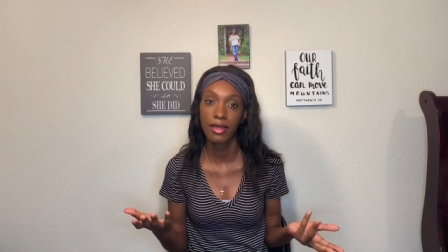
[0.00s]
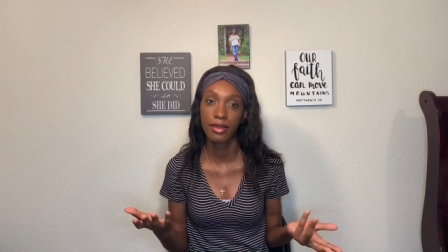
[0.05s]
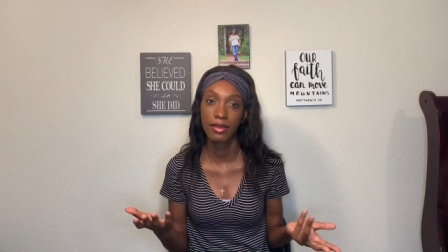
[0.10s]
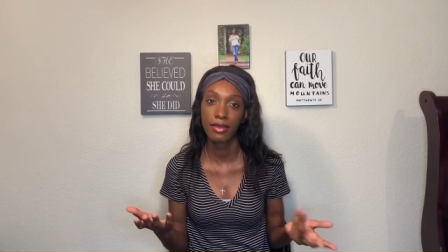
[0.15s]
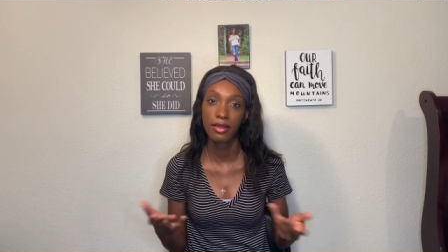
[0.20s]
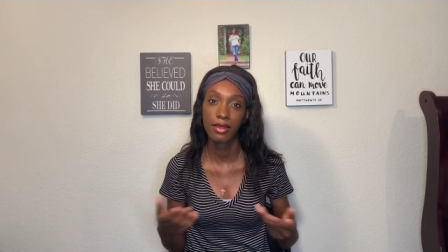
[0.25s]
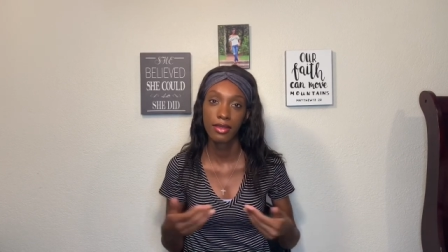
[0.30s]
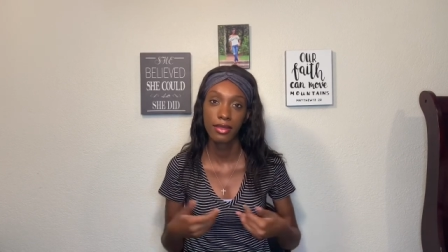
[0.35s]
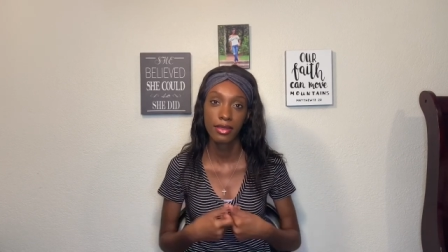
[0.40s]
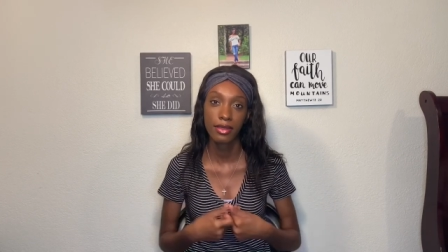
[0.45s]

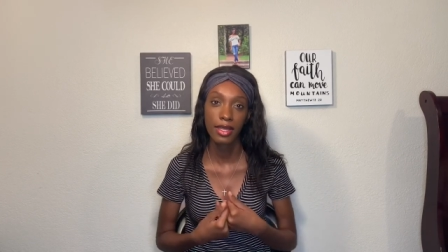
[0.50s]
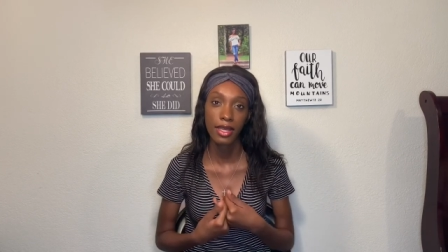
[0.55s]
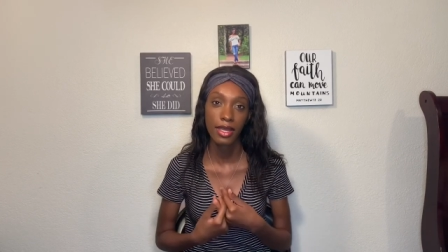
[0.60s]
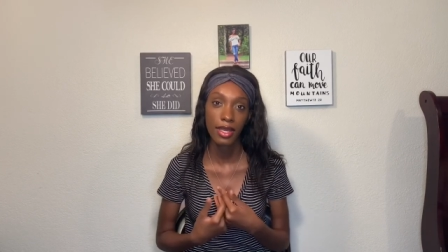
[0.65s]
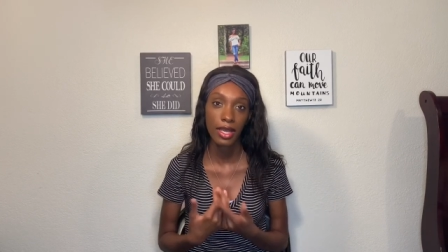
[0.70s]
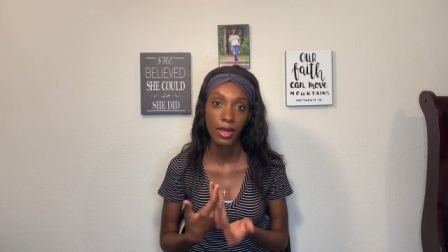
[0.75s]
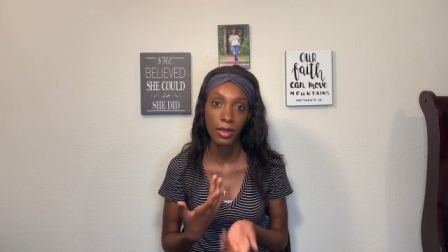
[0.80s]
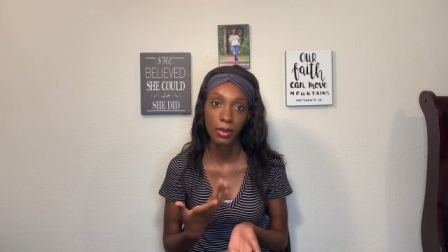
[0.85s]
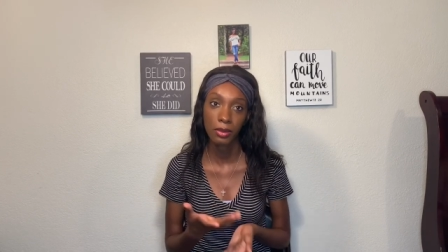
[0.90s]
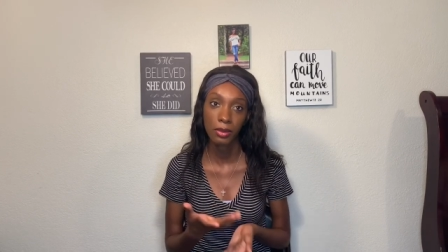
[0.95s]
because, like,
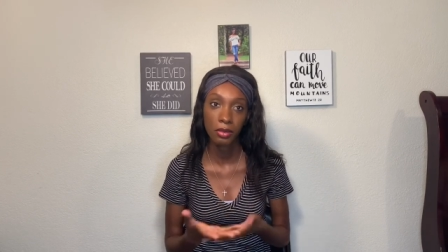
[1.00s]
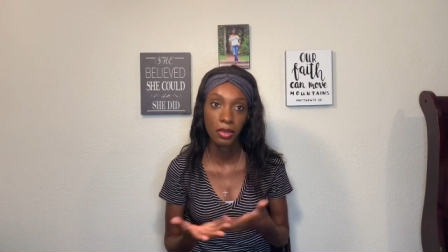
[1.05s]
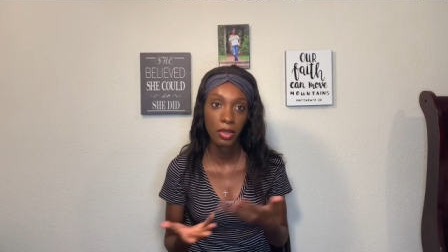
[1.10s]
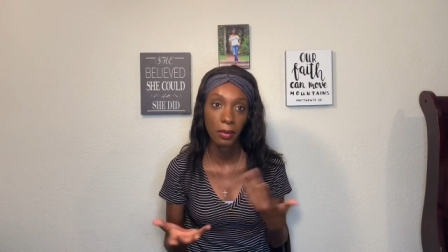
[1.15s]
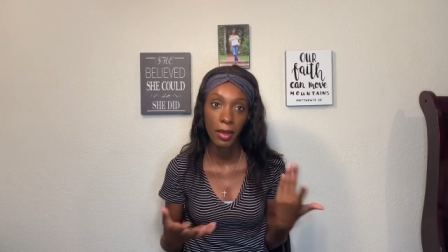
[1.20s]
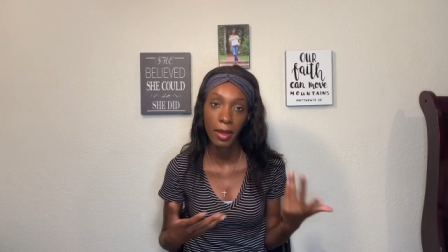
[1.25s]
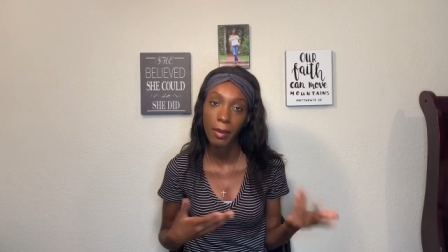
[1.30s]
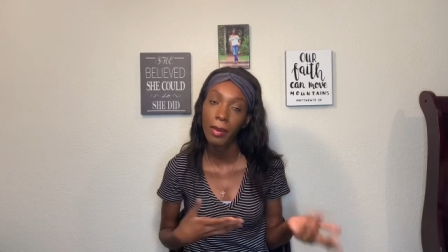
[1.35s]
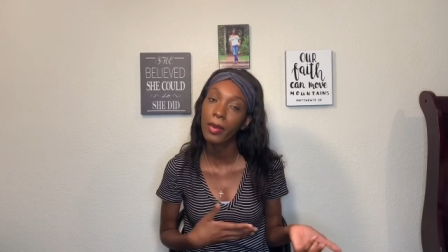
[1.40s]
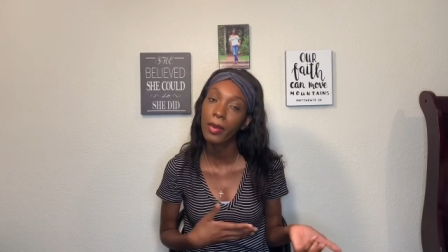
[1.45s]
the
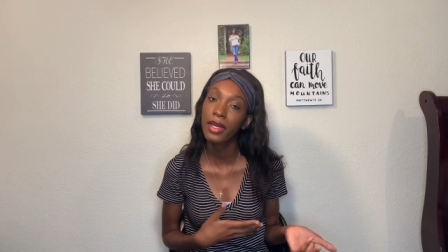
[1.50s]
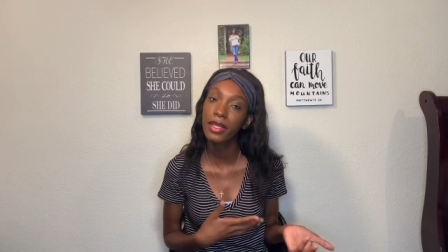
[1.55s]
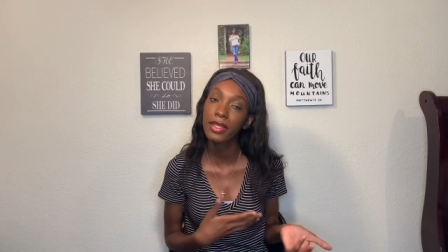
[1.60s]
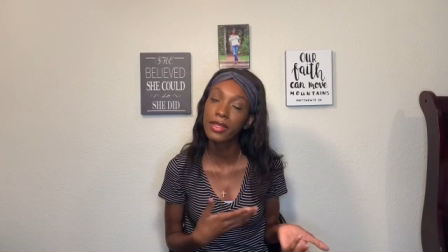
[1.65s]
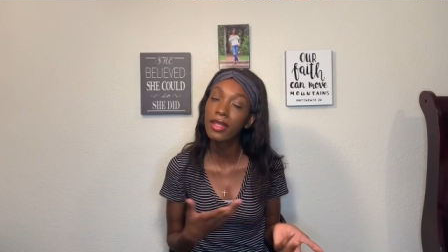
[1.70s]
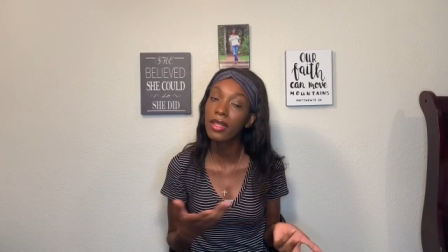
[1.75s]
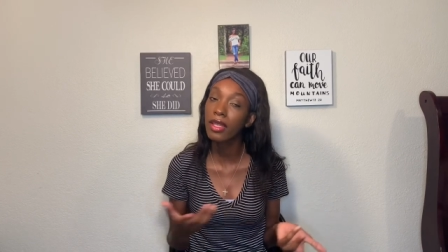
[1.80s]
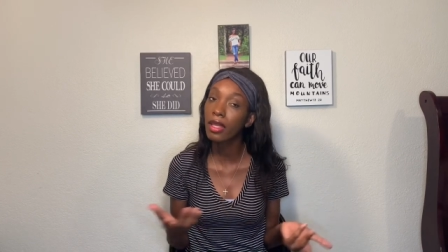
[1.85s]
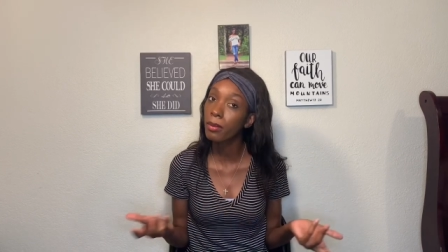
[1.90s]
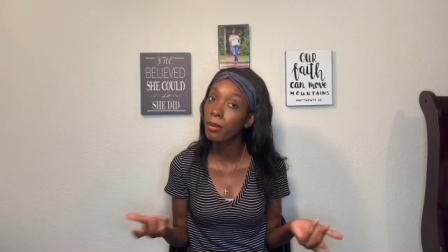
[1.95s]
paperwork is still
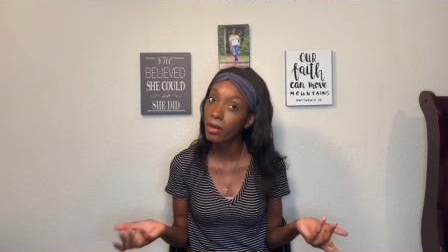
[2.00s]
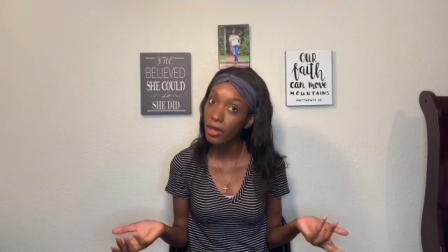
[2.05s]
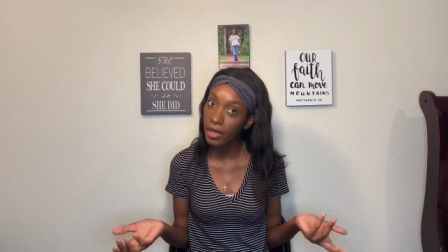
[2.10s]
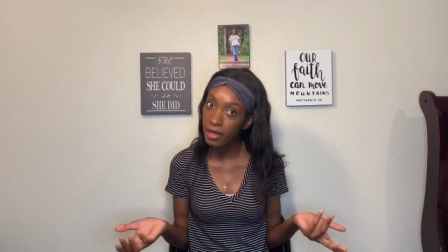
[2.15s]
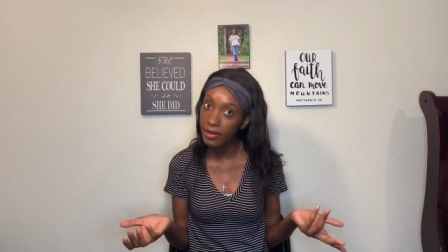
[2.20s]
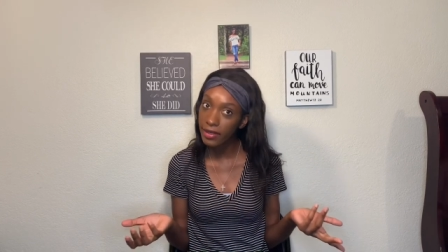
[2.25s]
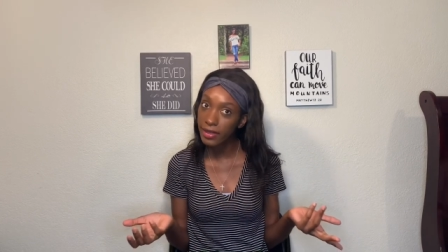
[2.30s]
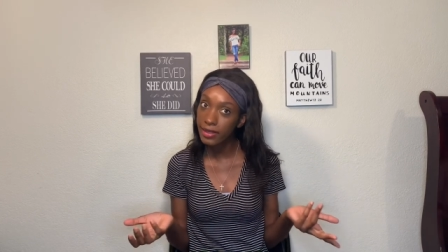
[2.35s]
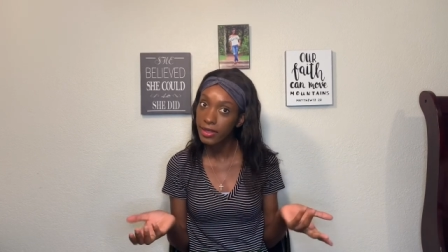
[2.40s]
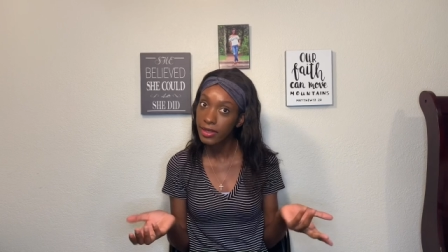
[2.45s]
in
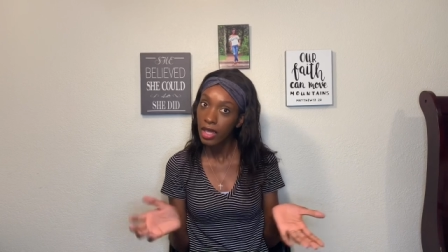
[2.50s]
progress.